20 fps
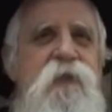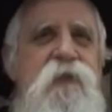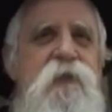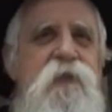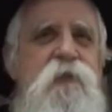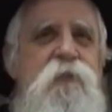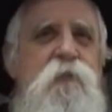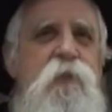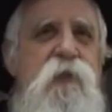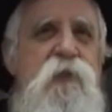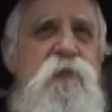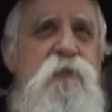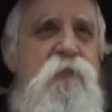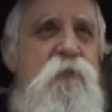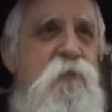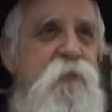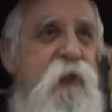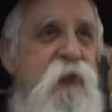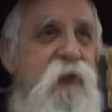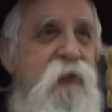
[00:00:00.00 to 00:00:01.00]
This special
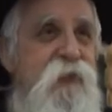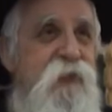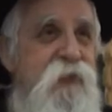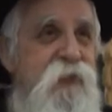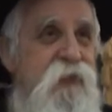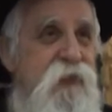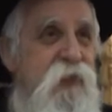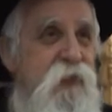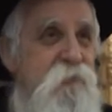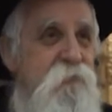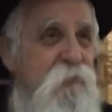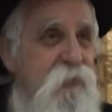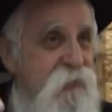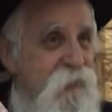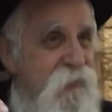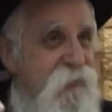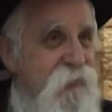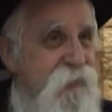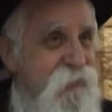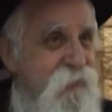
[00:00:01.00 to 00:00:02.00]
man that came
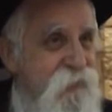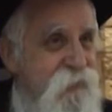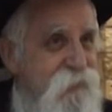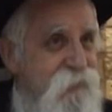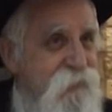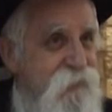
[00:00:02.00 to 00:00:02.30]
in,